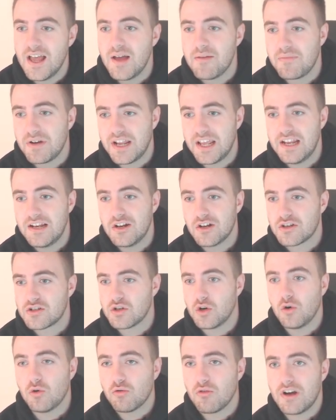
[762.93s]
But he looks
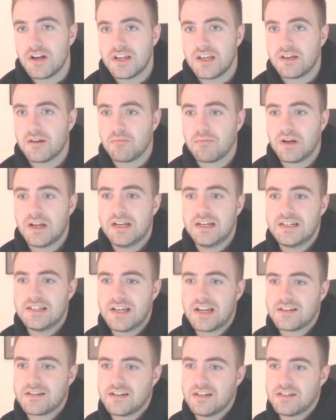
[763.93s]
already completely
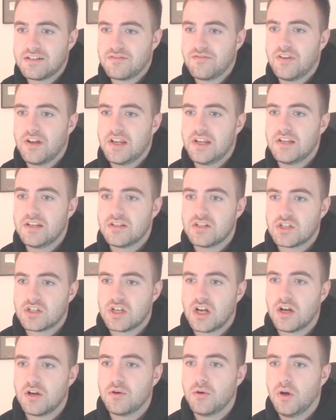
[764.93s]
dead on his feet.
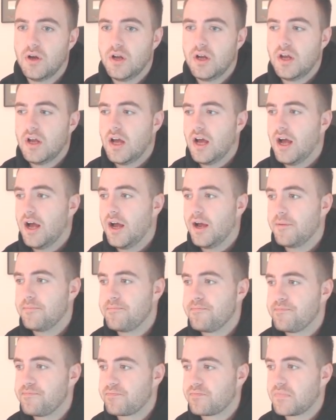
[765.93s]
So I
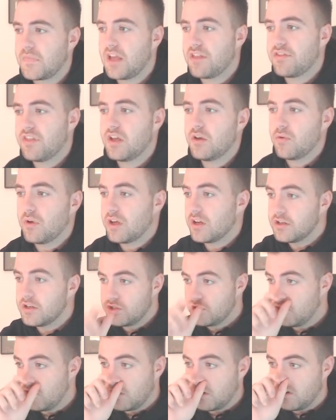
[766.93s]
think we're going to
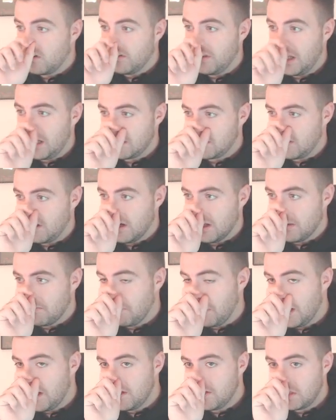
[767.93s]
struggle on that side of the
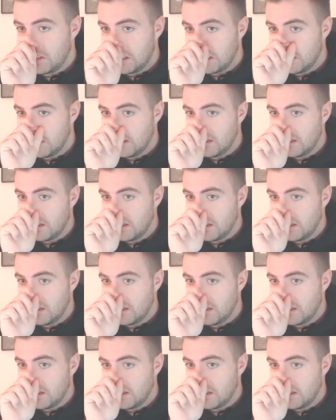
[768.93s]
pitch.